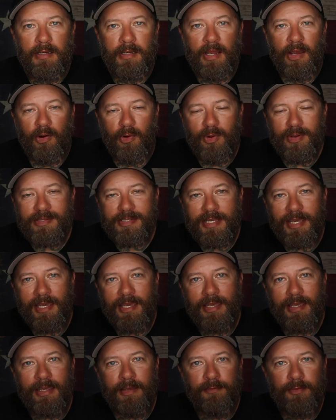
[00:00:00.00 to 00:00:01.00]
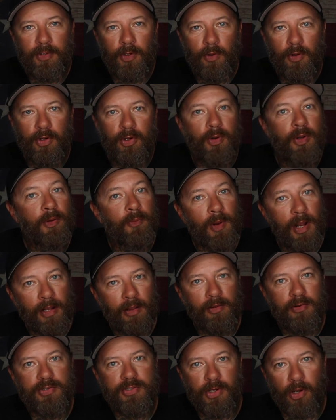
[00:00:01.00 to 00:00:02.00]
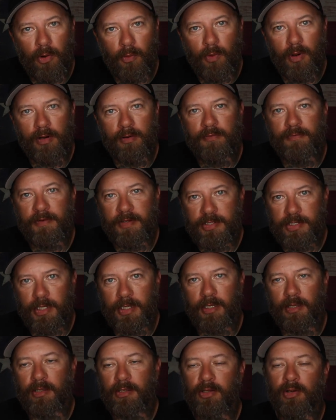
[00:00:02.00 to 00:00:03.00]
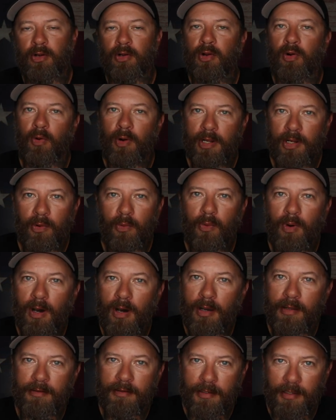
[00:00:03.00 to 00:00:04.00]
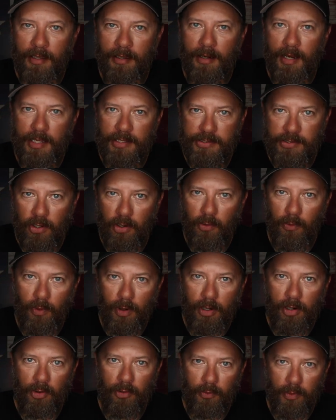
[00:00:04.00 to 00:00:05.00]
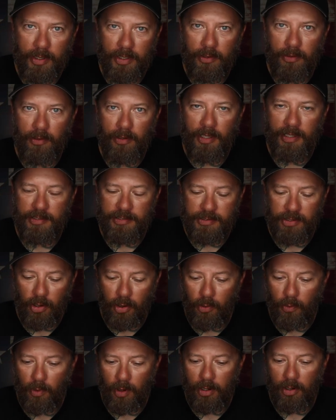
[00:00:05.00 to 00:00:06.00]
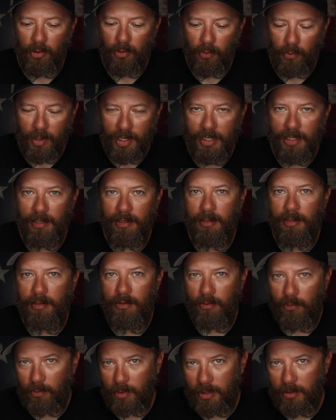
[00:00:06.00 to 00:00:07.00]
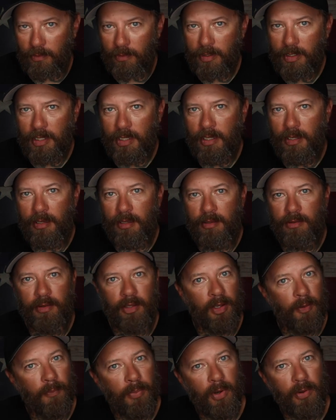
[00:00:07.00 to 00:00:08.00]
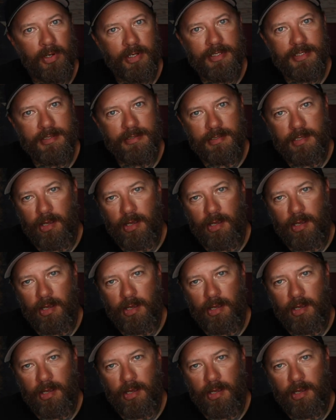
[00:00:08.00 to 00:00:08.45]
Now, I will say if you're doing regular saltwater fishing, you're going to want to get a saltwater reel, a saltwater rated reel. The components in